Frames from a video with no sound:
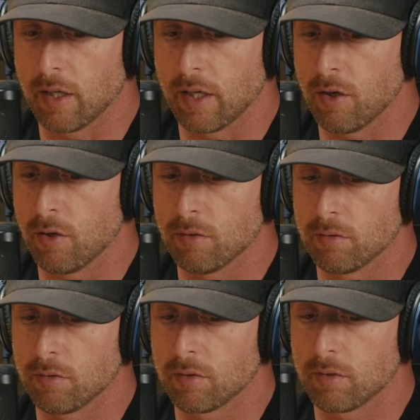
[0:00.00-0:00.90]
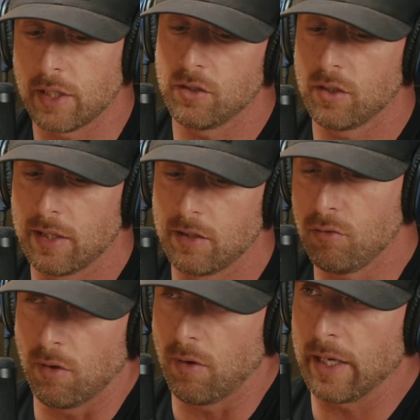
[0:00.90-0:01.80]
And I
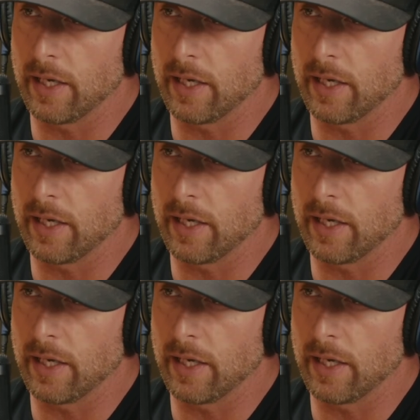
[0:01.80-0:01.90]
do know how to